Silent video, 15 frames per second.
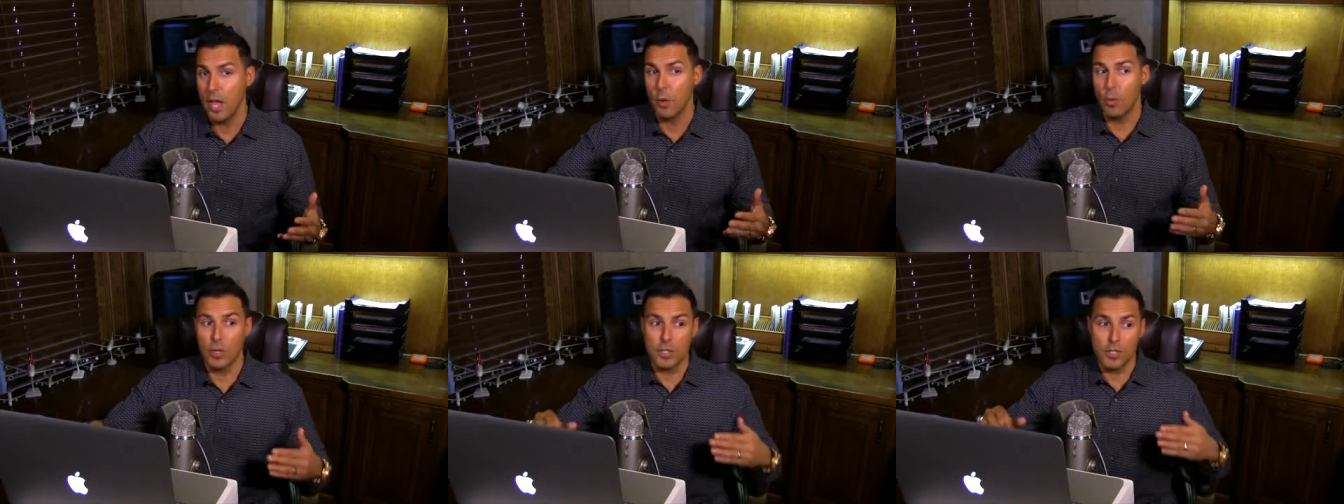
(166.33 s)

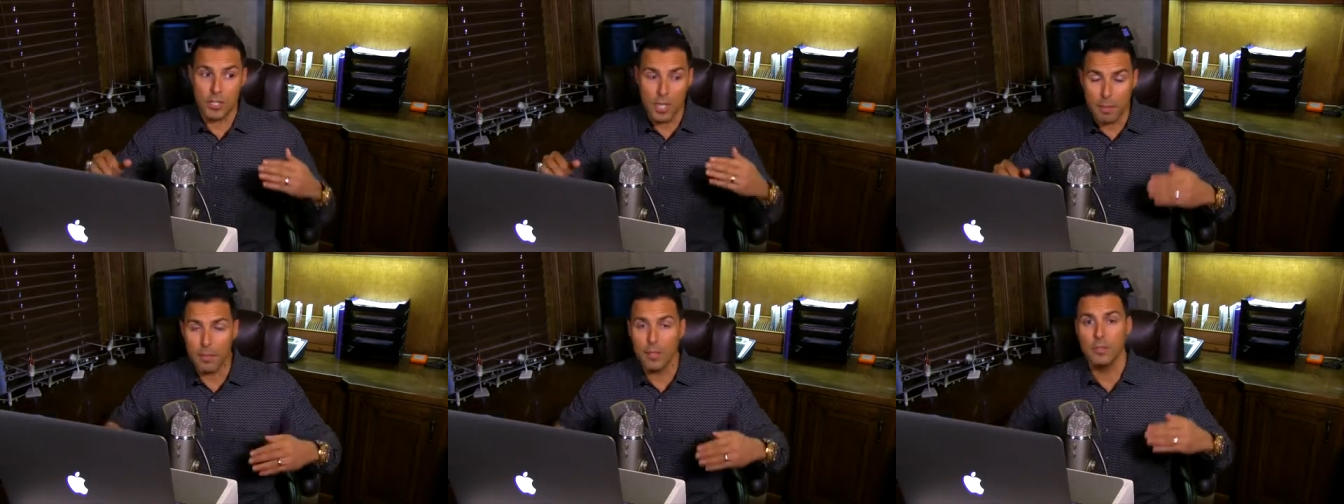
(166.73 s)
which
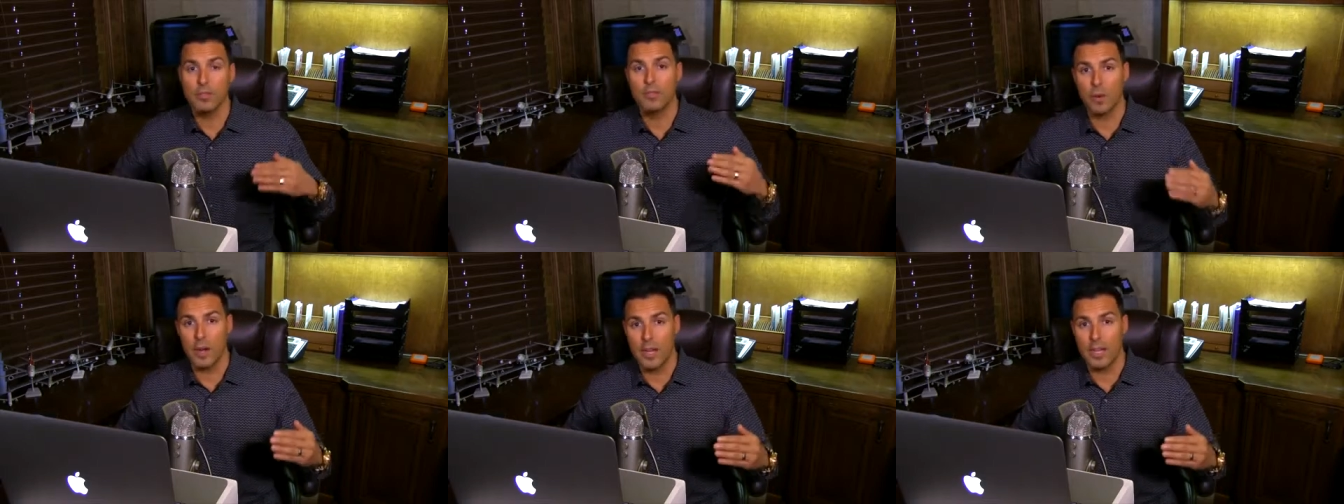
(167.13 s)
some of
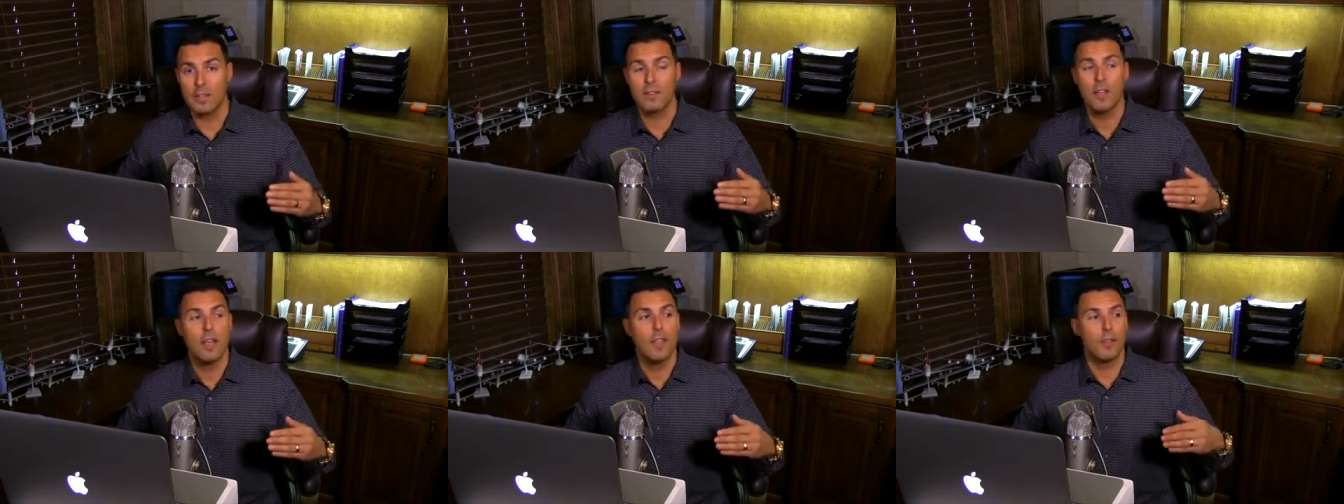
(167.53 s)
those
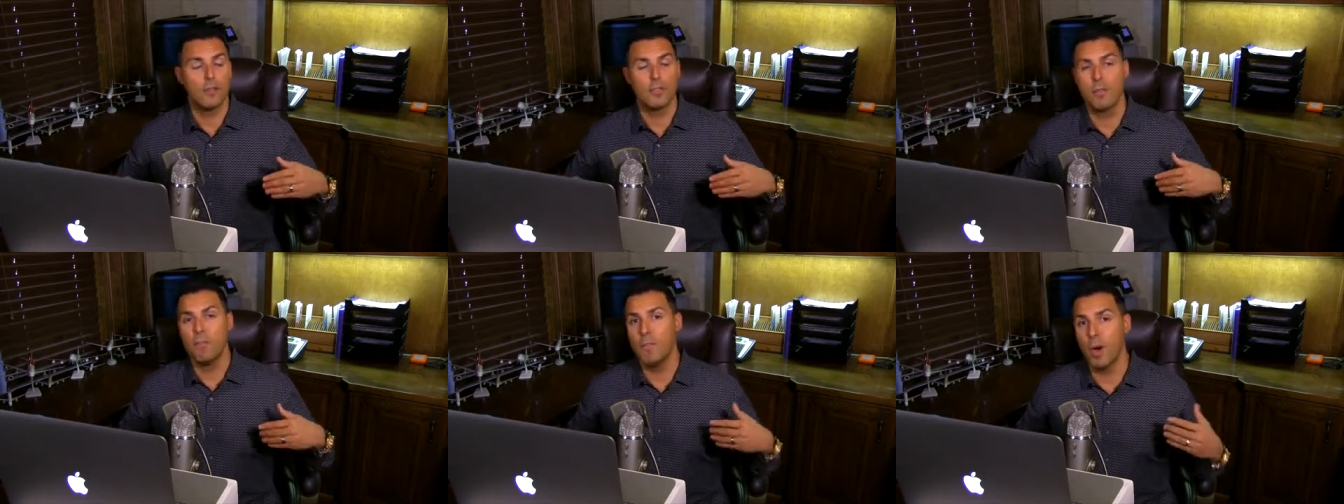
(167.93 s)
ranks,
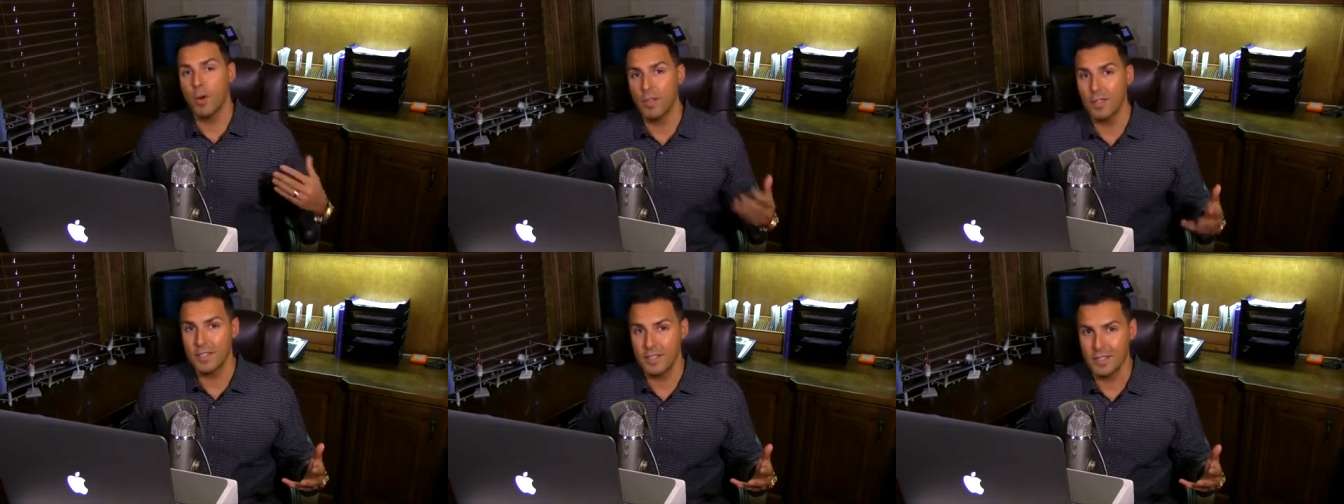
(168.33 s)
there's some
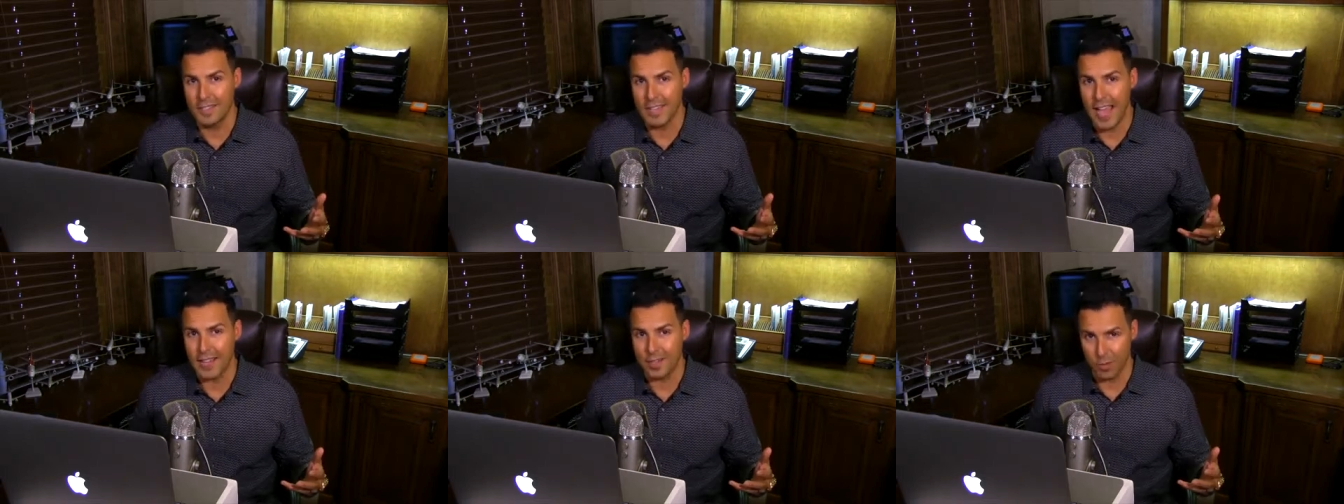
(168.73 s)
bonuses
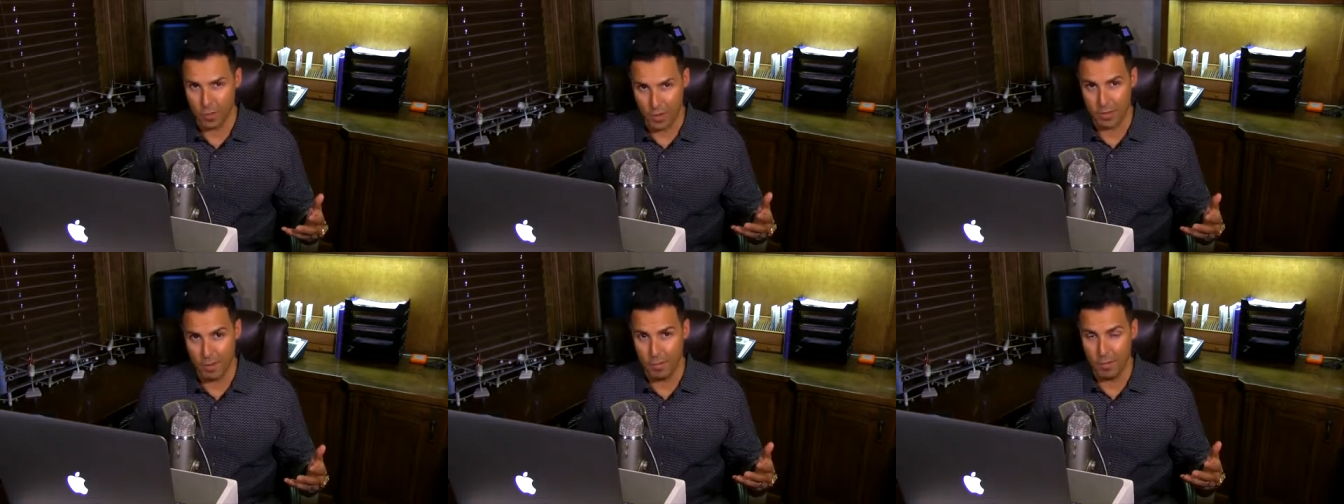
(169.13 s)
attached
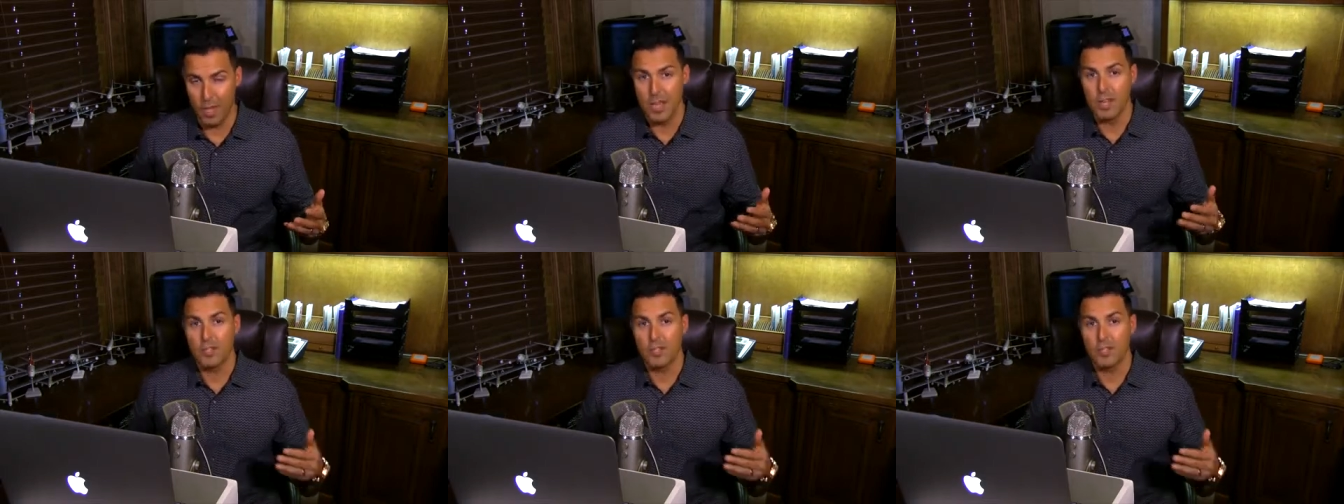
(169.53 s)
with them.